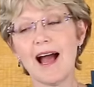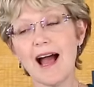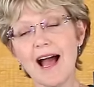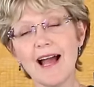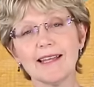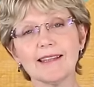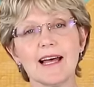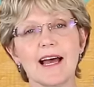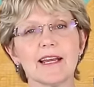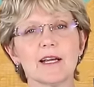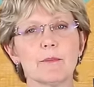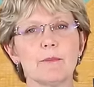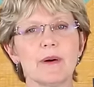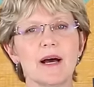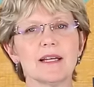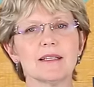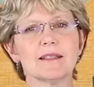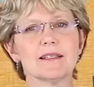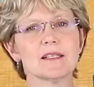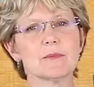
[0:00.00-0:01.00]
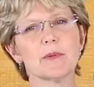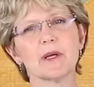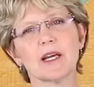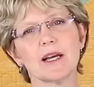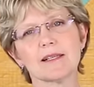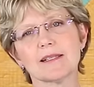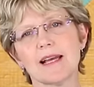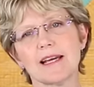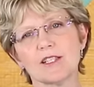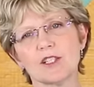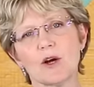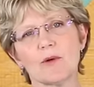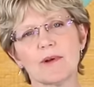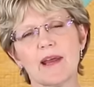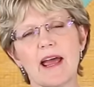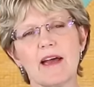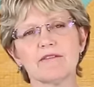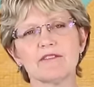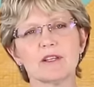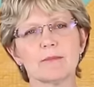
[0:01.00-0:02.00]
I like buttons because I
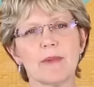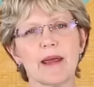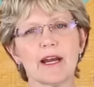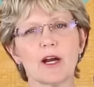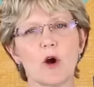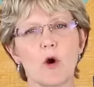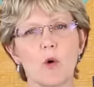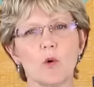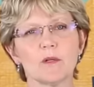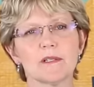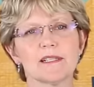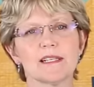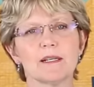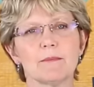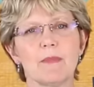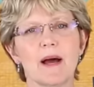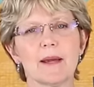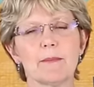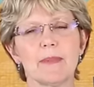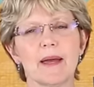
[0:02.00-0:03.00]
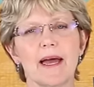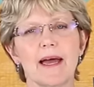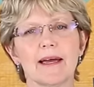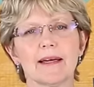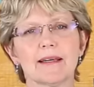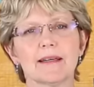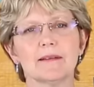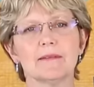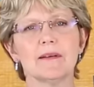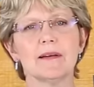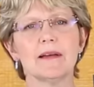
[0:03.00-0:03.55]
don't have to make holes in my bag.